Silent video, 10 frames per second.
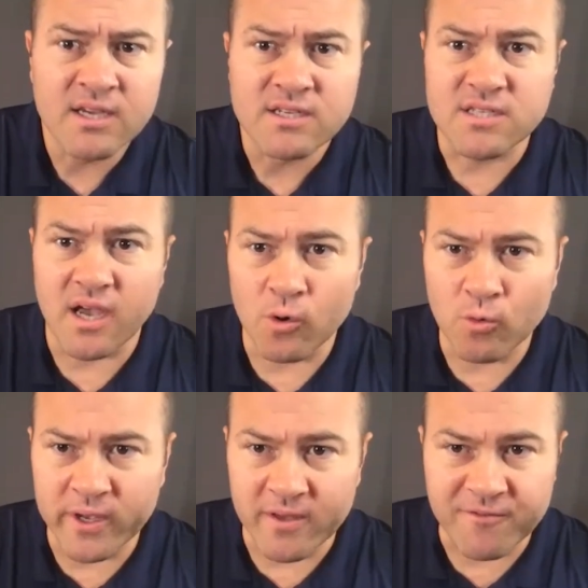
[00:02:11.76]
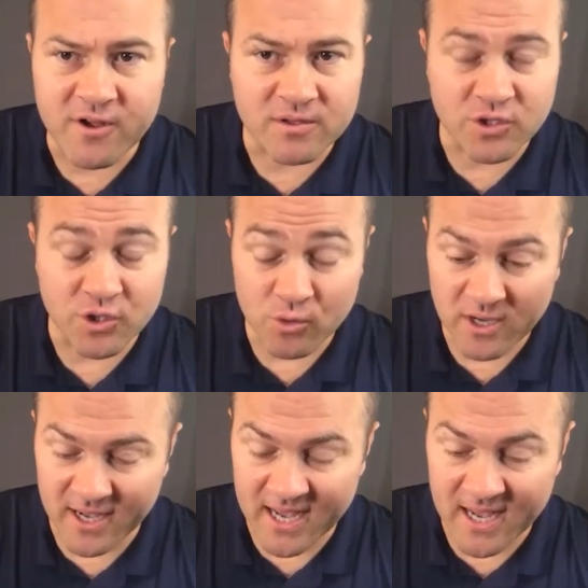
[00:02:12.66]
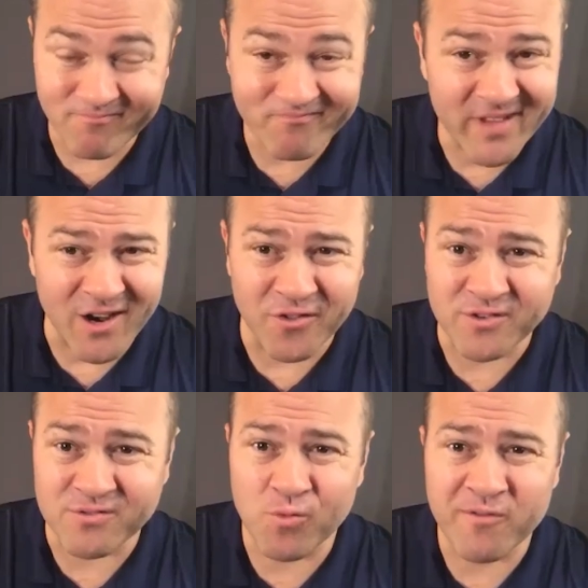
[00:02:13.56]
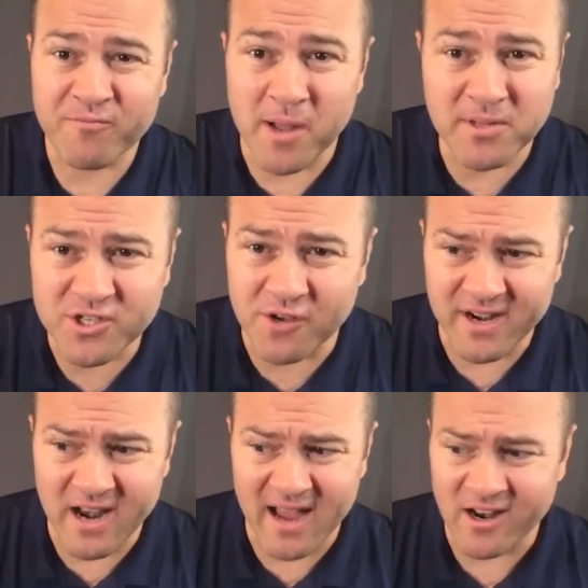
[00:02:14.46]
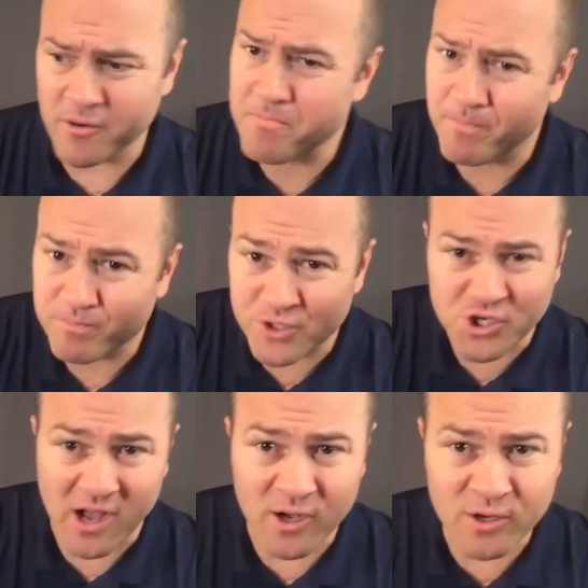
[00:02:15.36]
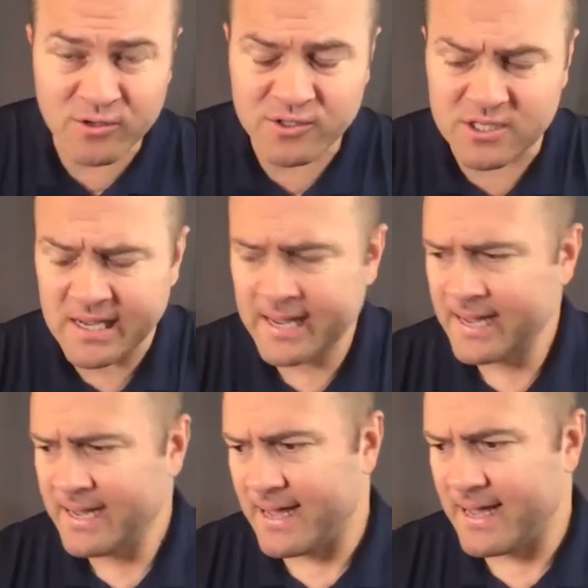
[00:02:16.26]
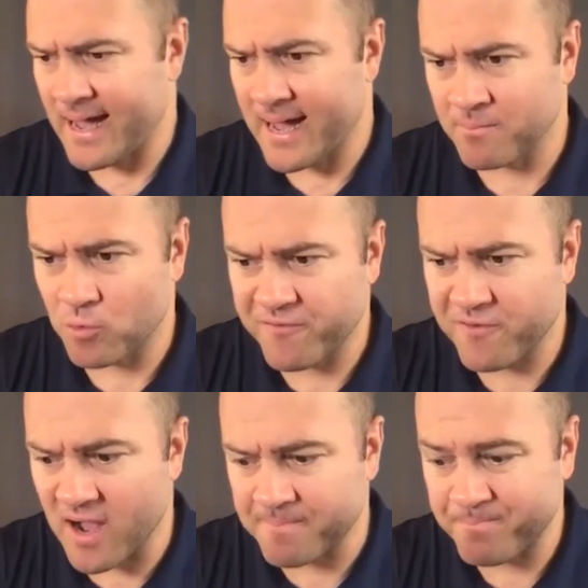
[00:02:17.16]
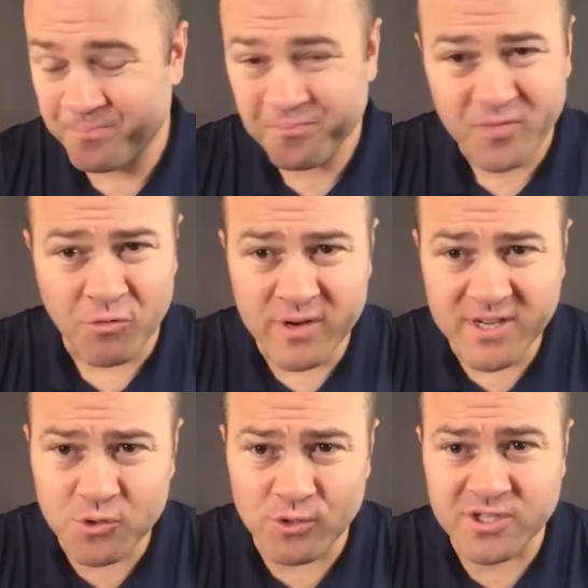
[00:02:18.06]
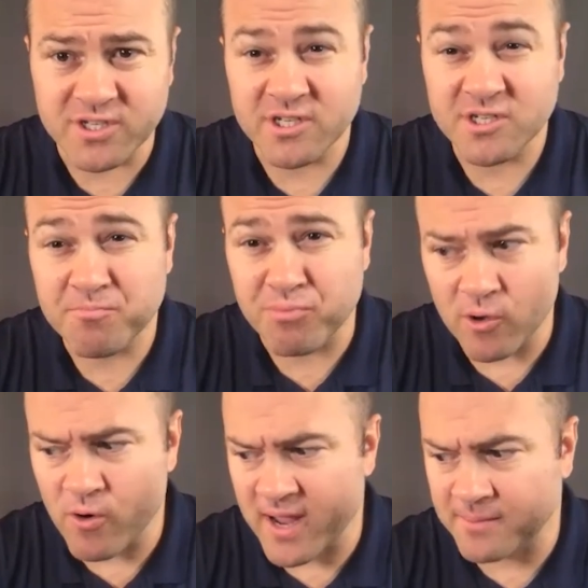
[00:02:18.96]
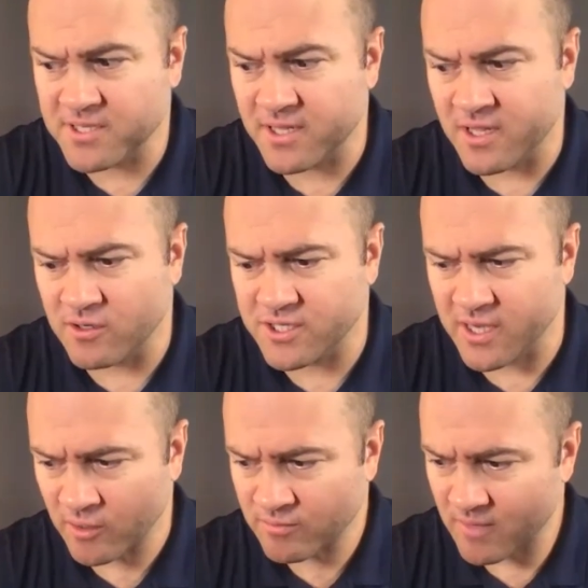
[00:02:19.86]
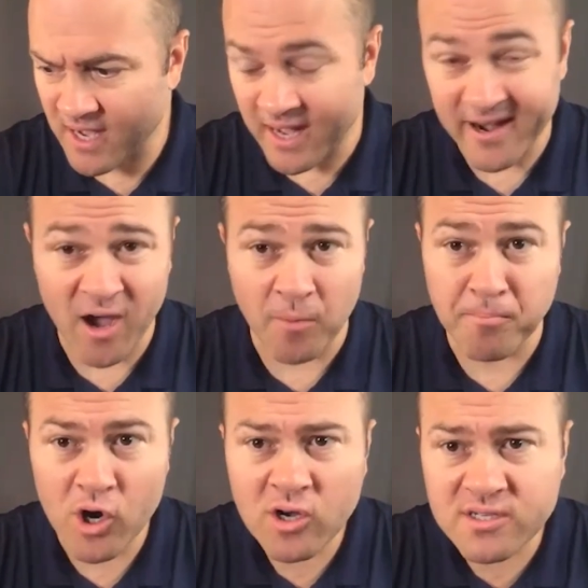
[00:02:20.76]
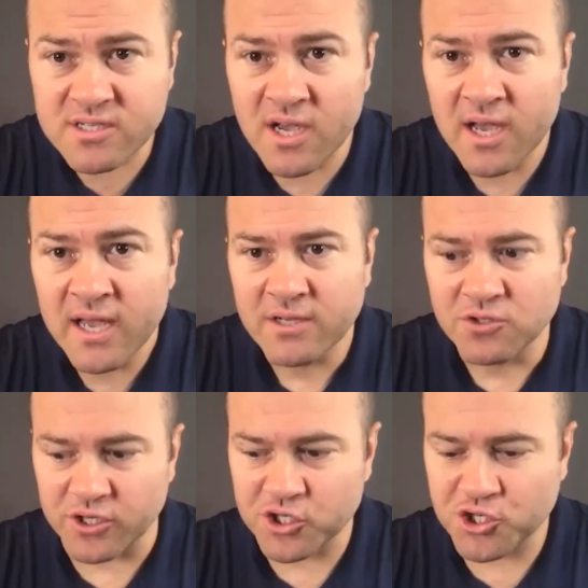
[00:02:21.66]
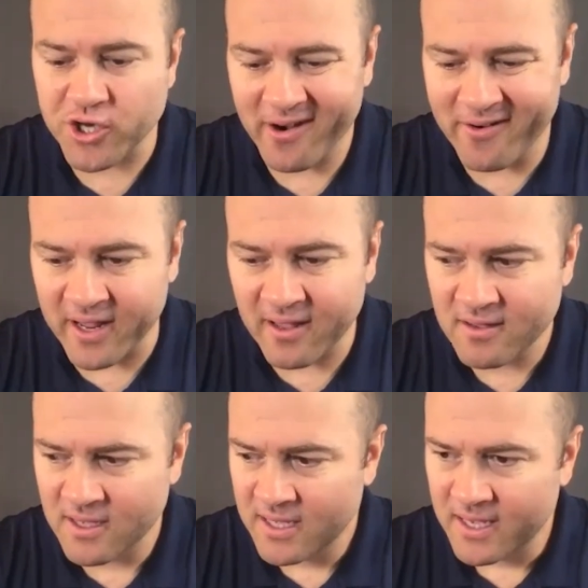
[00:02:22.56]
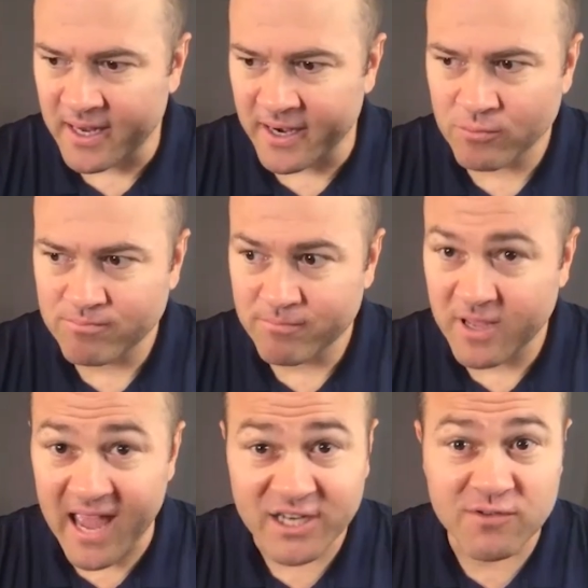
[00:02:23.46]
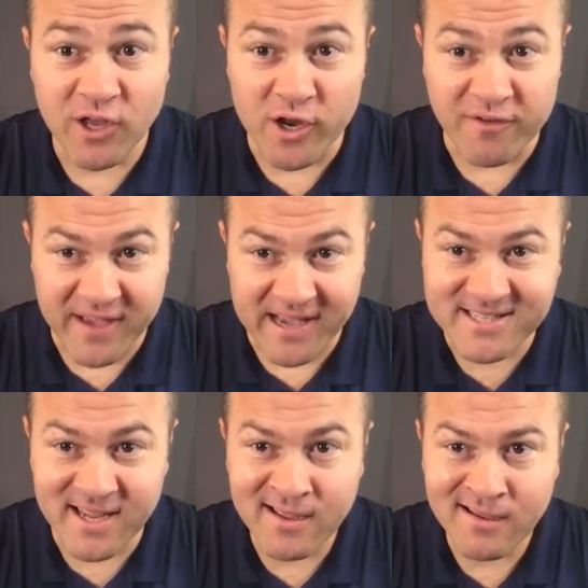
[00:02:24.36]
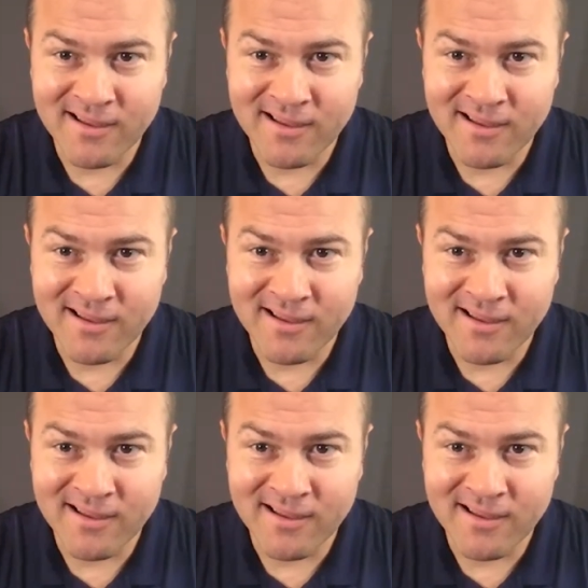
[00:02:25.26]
So we've do, uh, you know, there, we've published over 900 shows. Um, we've got resources, programs, and then also uh, now books, just sharing, you know, cash flow investing